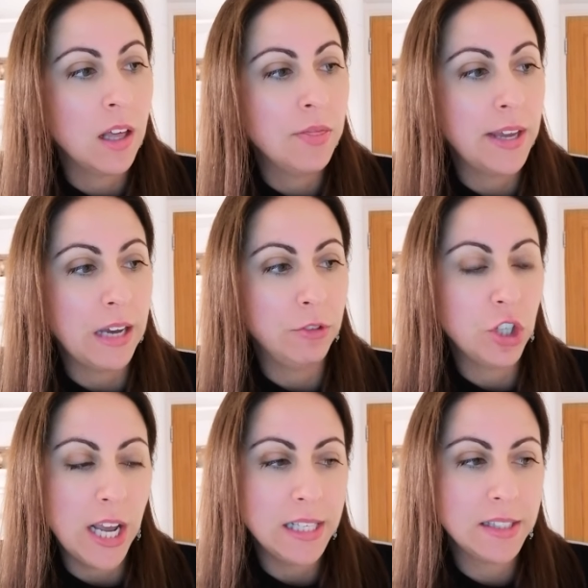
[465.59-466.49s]
They have
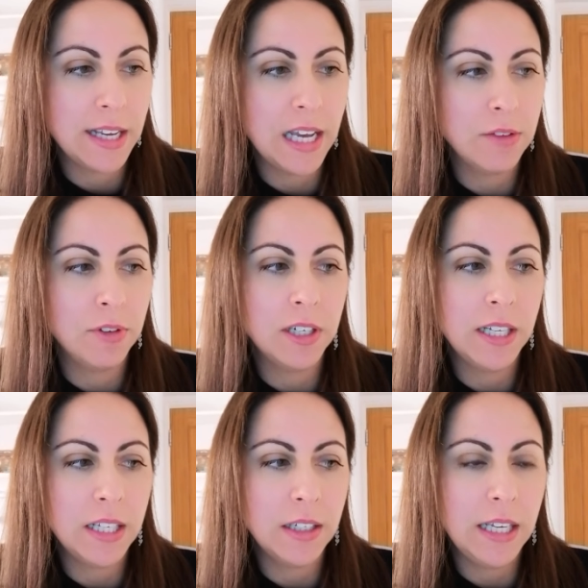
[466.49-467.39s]
chess, they have
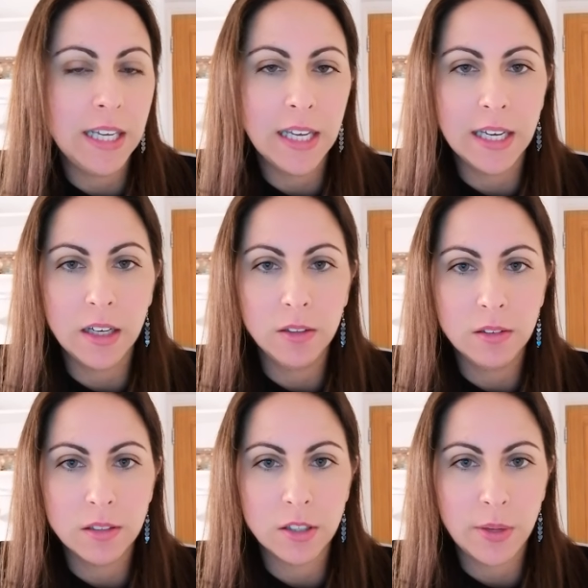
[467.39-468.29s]
an
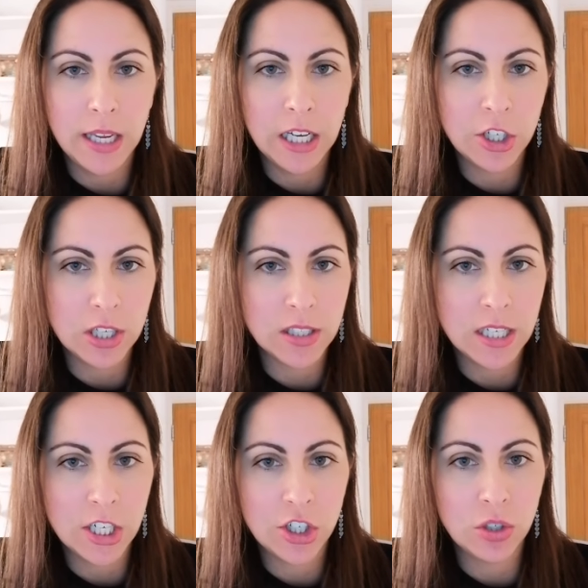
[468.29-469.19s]
EAL, so English as an
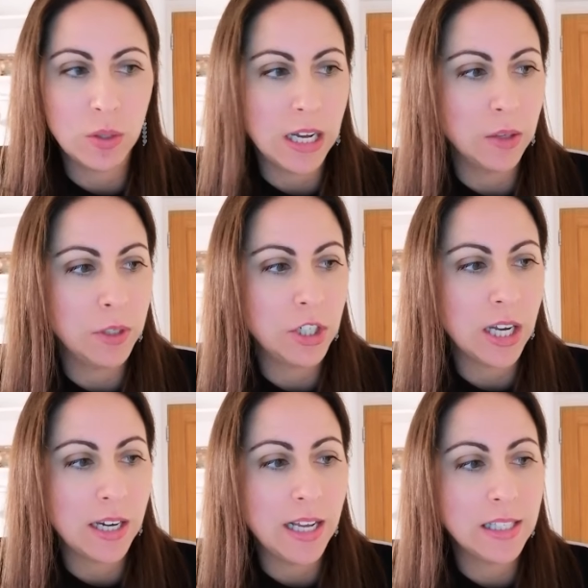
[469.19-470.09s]
additional language,
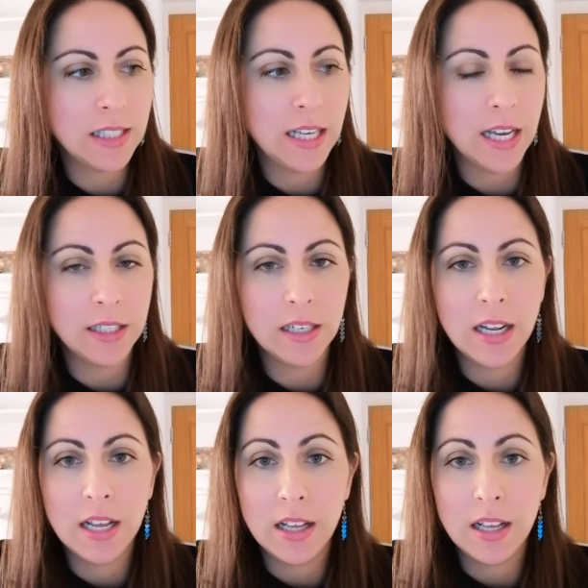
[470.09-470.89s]
and SEN,